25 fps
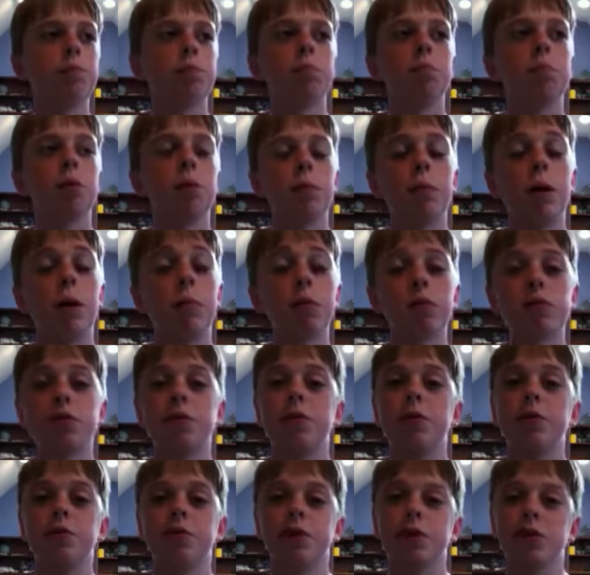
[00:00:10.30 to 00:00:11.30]
my
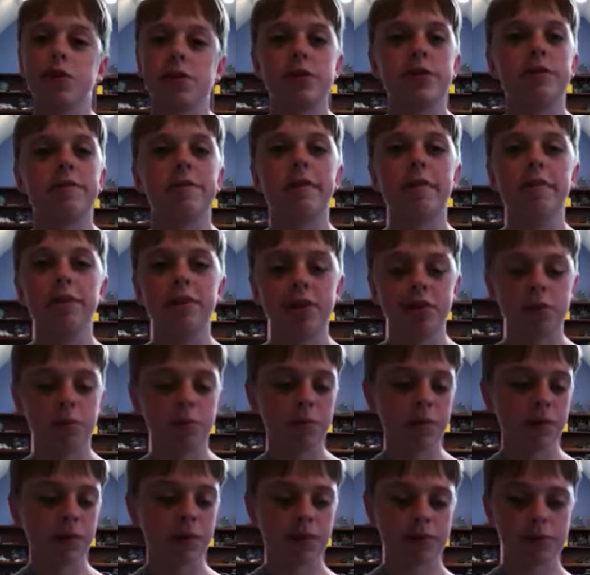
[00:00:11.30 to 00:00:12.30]
most favorite contest I've ever
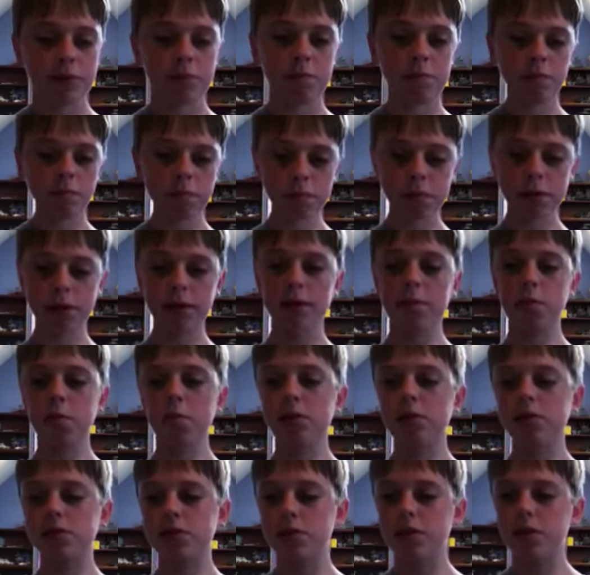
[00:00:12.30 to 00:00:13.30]
entered, because it
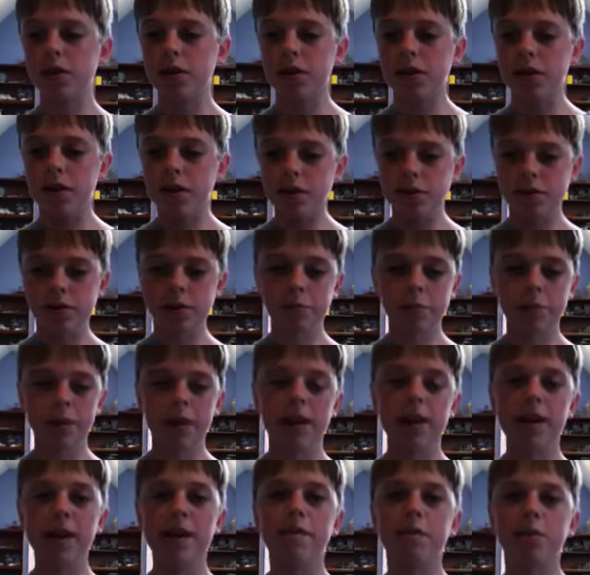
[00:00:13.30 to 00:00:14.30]
was something
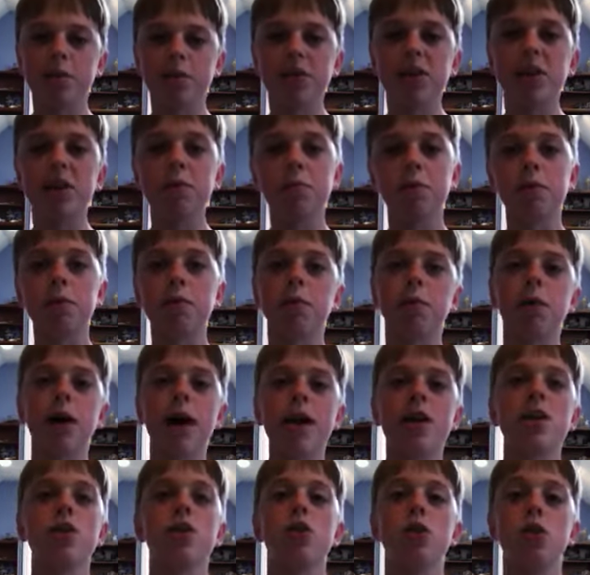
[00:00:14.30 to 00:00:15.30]
I'd never done before.
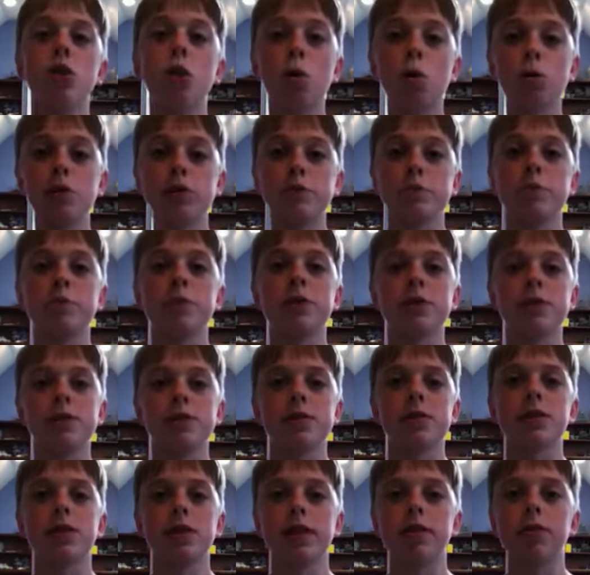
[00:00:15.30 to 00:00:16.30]
I had no
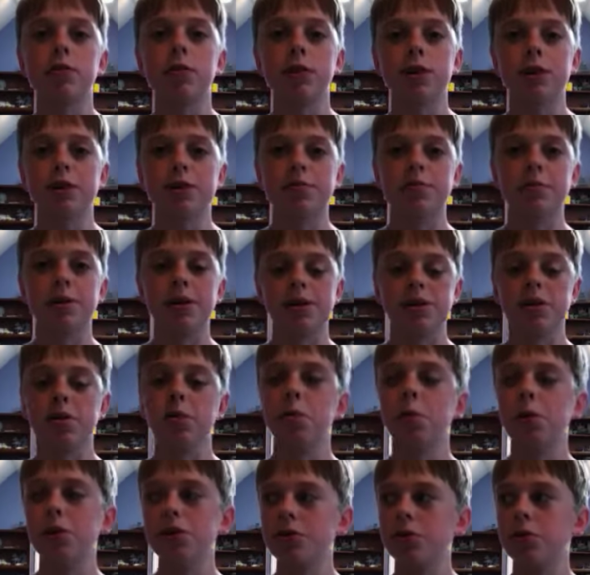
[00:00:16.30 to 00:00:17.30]
experience in Lego customizing
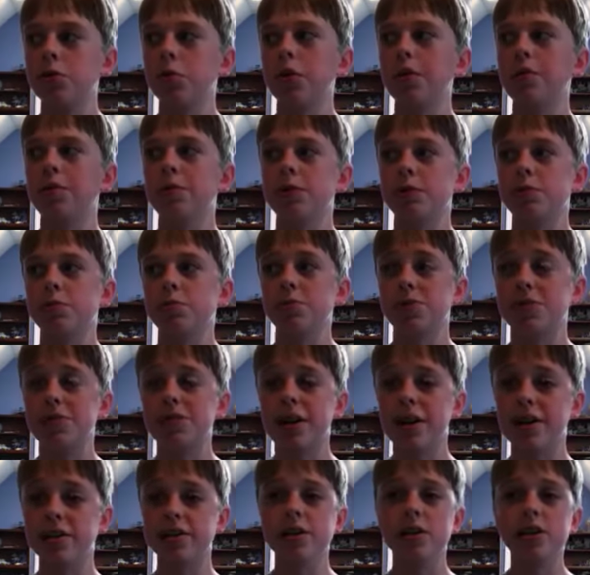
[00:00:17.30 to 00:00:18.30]
whatsoever,
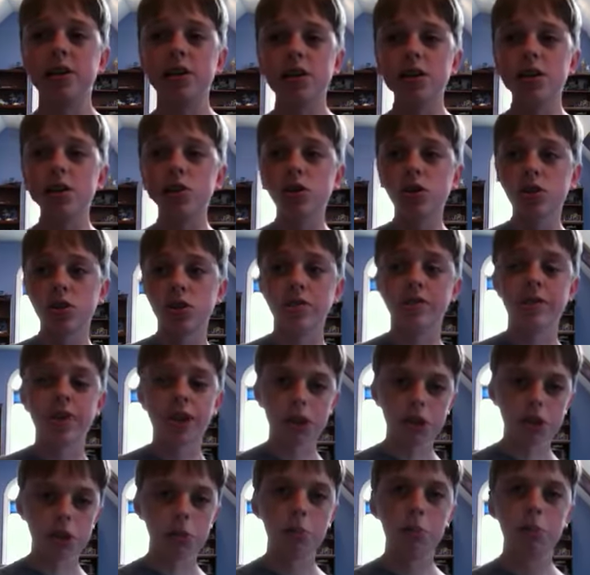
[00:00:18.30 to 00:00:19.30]
besides
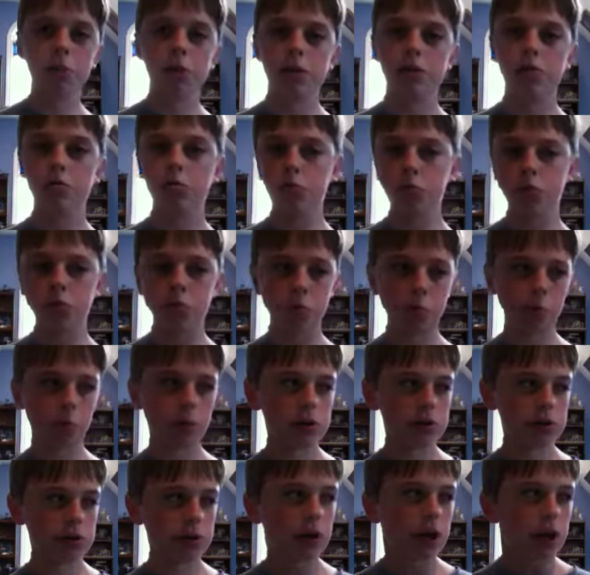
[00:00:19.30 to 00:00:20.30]
Savage Press, which
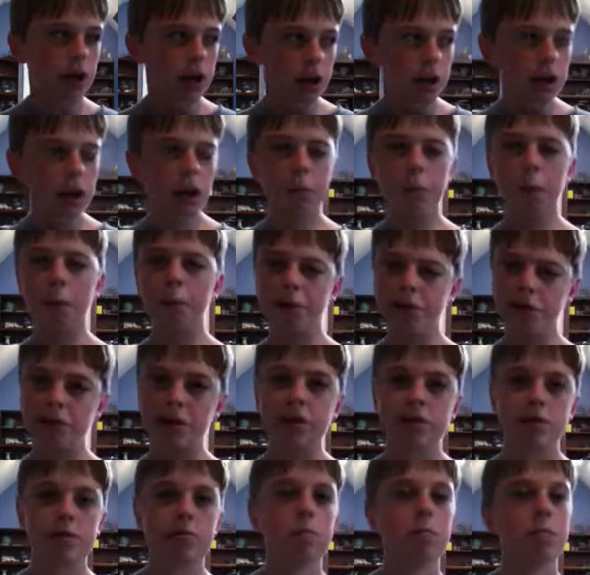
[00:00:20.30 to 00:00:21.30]
was not my best
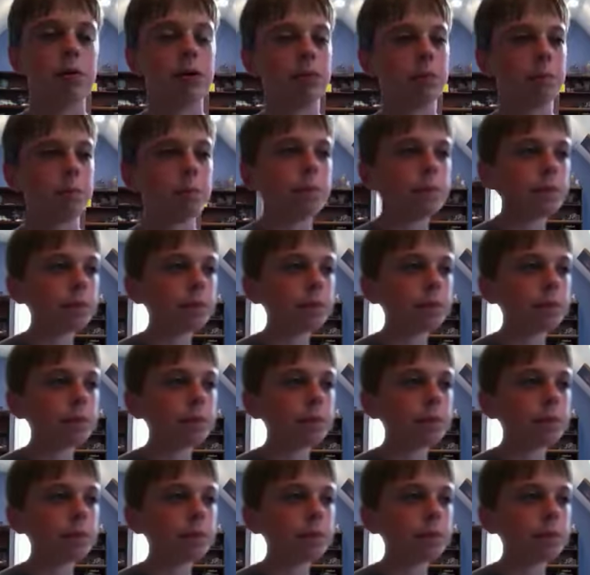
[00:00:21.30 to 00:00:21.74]
custom, but